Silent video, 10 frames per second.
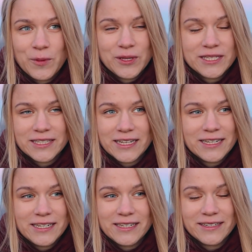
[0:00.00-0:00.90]
We
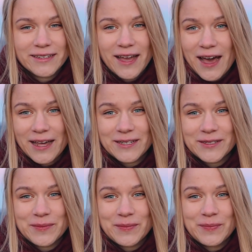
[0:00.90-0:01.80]
still
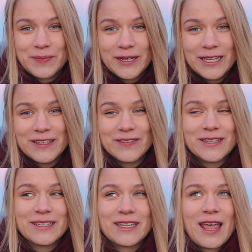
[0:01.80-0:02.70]
can't believe
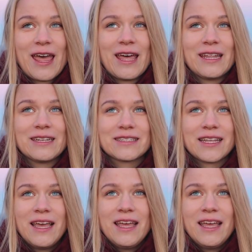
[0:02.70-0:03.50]
it, and